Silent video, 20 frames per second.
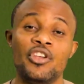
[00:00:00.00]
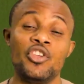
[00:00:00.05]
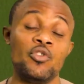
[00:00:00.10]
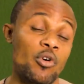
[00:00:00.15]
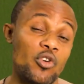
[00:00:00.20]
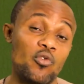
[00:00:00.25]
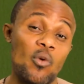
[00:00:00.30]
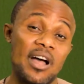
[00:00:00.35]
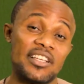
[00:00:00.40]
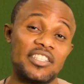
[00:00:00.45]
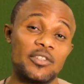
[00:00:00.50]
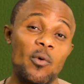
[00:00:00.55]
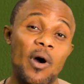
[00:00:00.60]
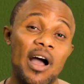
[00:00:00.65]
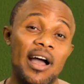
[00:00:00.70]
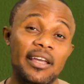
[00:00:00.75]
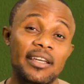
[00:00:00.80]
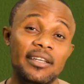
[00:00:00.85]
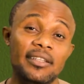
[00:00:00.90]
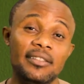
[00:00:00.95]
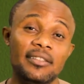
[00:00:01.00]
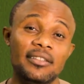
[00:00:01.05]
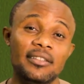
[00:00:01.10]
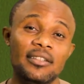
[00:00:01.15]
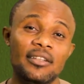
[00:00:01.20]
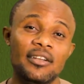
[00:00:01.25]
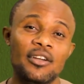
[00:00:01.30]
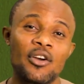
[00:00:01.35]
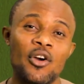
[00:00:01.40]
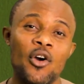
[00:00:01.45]
You want to ask why?
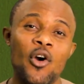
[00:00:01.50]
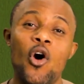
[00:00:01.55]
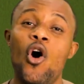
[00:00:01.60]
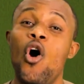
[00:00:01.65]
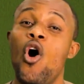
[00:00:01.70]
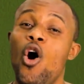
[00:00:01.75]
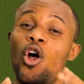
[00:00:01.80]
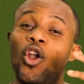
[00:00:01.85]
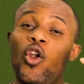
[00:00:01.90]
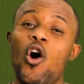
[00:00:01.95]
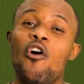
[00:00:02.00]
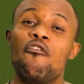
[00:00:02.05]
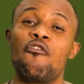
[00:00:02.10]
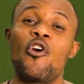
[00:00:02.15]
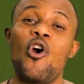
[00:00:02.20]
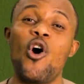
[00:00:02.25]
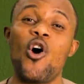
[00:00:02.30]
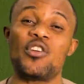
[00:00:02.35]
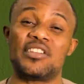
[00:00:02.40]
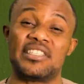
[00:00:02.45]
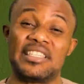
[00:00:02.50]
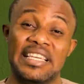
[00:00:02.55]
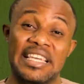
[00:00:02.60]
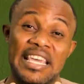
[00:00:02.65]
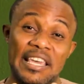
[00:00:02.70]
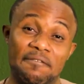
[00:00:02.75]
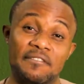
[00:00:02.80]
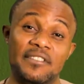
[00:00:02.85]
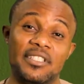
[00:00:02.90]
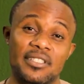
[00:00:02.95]
All of God's
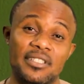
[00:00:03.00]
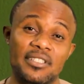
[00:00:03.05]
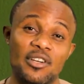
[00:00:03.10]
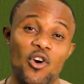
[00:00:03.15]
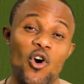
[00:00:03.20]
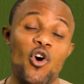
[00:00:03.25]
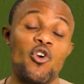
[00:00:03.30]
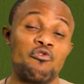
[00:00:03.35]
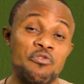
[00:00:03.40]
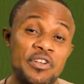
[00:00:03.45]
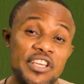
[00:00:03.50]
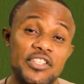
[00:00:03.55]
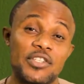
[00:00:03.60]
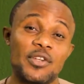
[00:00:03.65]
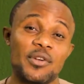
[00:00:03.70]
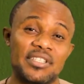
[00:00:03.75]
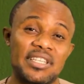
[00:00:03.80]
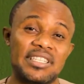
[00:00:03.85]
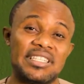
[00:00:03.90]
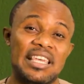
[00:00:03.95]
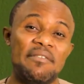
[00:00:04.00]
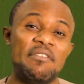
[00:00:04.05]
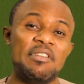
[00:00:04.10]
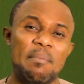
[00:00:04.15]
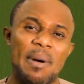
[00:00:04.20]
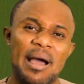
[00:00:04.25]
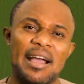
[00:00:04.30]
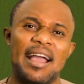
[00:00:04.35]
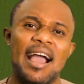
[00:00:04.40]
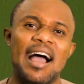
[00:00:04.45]
gifts or resources
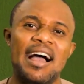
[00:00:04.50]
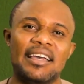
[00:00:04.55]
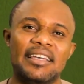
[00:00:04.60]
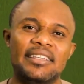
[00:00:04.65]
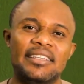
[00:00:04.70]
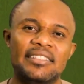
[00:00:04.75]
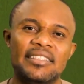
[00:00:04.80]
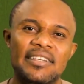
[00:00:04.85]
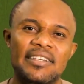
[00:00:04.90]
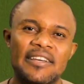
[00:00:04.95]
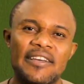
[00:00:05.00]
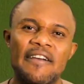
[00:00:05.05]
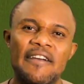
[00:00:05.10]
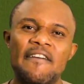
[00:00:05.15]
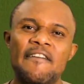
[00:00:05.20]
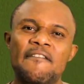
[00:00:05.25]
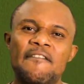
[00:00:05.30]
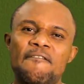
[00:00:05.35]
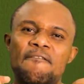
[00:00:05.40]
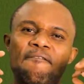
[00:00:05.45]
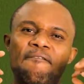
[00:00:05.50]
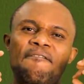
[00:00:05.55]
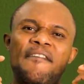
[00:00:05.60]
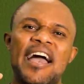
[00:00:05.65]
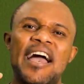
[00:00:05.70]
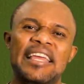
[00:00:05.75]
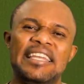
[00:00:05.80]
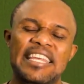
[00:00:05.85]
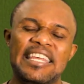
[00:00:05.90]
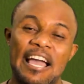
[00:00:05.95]
given mankind
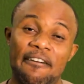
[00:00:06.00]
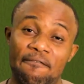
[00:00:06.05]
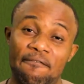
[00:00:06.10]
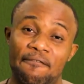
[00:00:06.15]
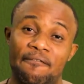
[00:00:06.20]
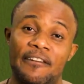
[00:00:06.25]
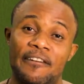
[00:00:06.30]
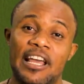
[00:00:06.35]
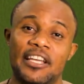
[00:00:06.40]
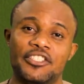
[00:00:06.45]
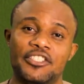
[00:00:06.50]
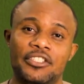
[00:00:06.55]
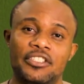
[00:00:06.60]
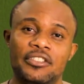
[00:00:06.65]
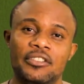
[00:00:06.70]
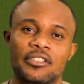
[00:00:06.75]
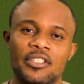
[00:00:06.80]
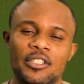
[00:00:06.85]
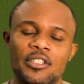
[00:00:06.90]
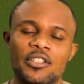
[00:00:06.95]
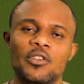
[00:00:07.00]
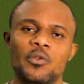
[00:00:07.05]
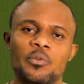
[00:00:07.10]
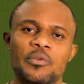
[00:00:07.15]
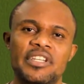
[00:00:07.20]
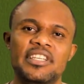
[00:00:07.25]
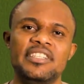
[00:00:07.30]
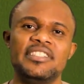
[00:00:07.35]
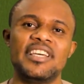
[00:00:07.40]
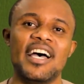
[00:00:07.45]
find their flesh
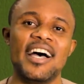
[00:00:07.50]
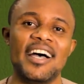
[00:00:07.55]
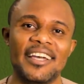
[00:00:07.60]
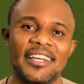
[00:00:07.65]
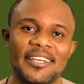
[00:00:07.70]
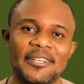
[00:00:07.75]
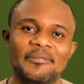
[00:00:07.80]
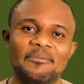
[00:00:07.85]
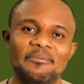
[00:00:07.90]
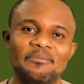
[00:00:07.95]
within time.